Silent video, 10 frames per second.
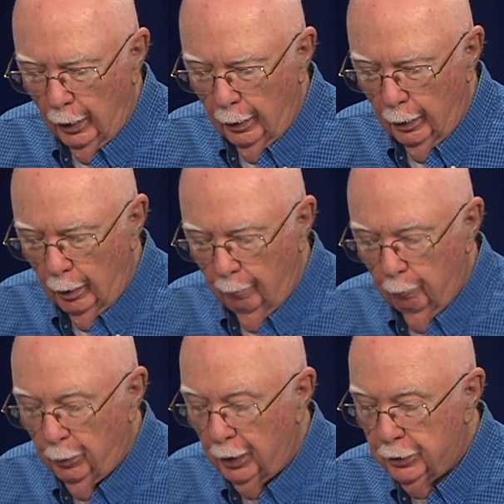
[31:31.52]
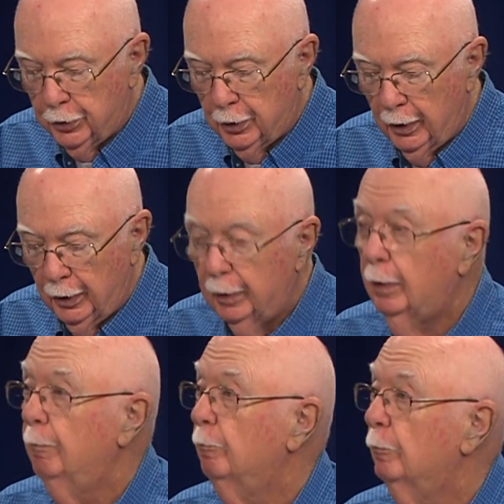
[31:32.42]
uh, punched
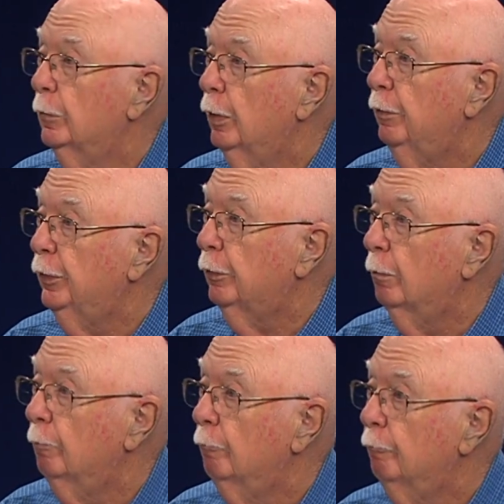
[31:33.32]
a uh, official.